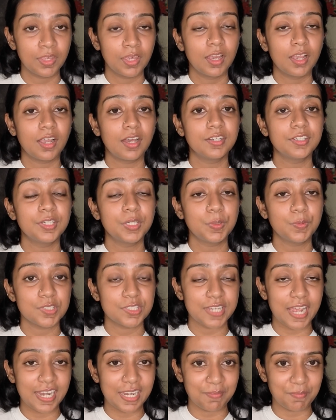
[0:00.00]
continuous
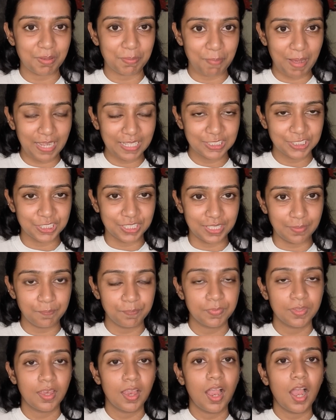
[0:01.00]
dynamic batching,
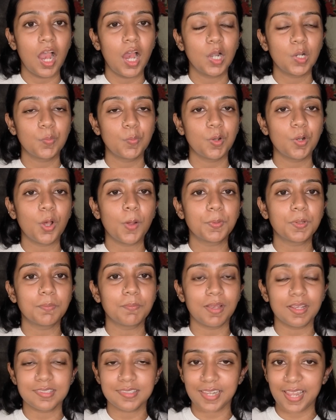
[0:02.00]
hardware
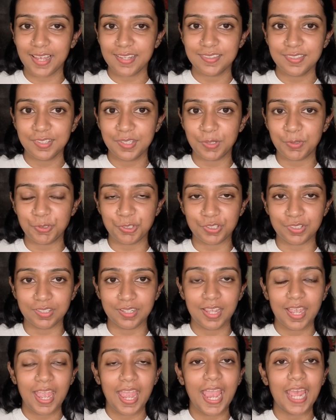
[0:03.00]
optimized execution,
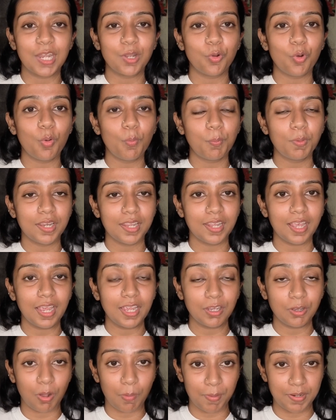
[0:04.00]
and OpenAI
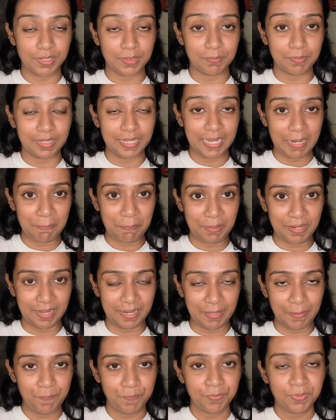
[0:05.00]
compatible API.